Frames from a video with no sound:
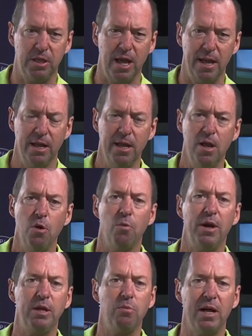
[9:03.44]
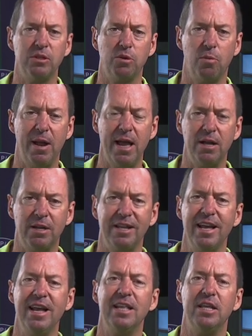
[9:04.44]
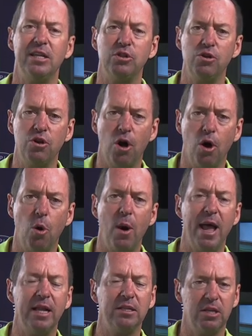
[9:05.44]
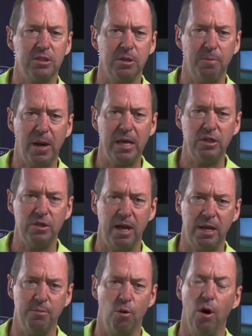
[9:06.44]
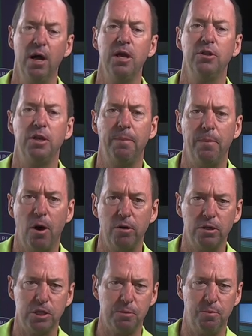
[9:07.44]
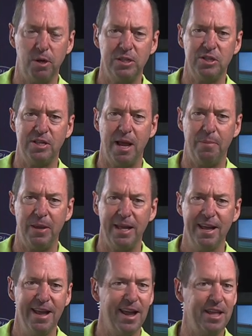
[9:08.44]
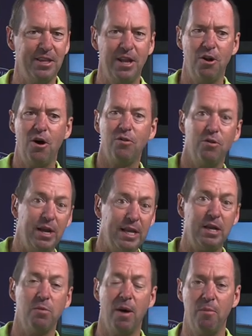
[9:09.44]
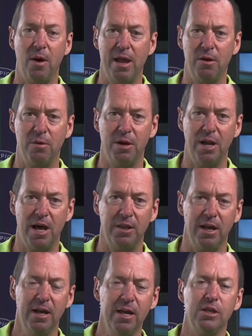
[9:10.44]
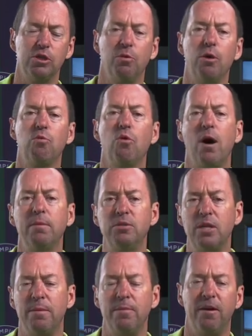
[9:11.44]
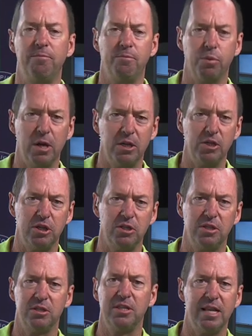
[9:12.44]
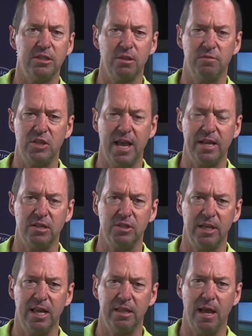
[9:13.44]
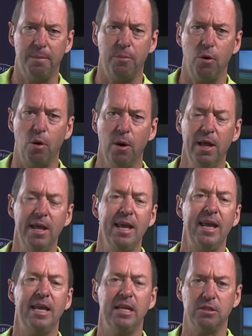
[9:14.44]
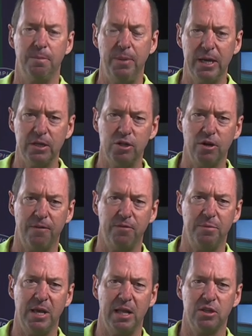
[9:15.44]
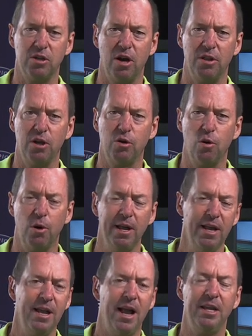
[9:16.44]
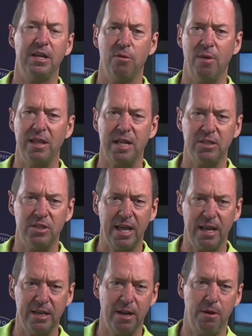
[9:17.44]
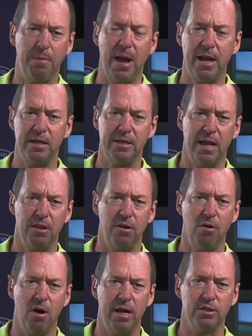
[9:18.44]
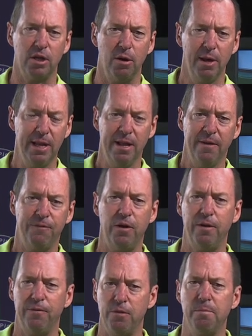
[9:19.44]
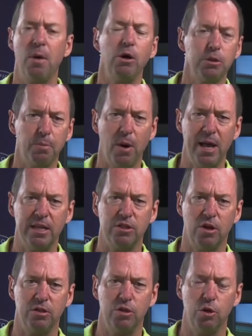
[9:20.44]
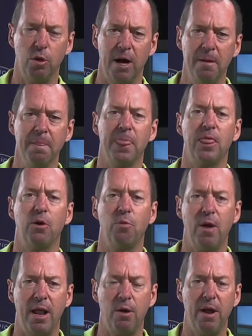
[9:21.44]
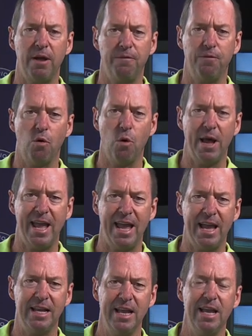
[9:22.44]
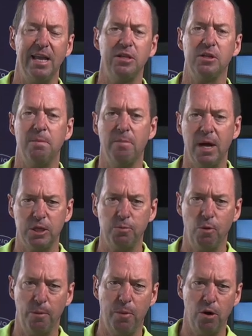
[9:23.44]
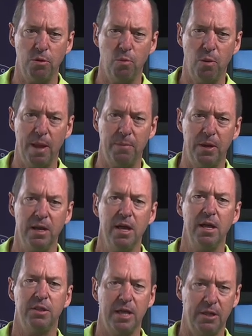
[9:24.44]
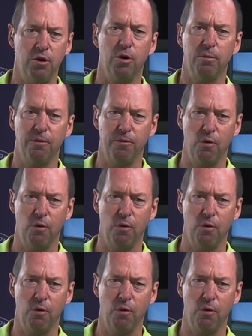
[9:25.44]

with that. When he runs around it, there's no anticipation anymore. The opponent's split stepping and they're not leaning one way or another. So it robs them of precious tenths of seconds to get that ball. He hits a bigger shot from the other side of the court and he can run that secondary pattern down the line. So for, for most players on tour, the run around forehand is a much more potent weapon than the normal